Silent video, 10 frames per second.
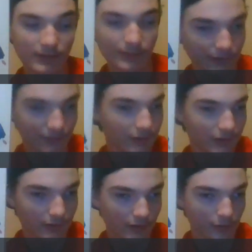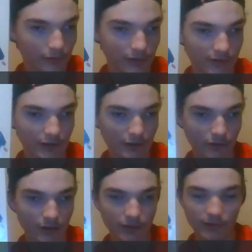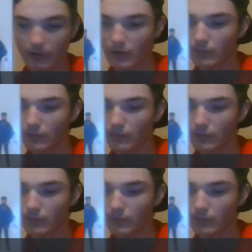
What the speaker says: Dizzy Miss Lizzie's the only stinker on this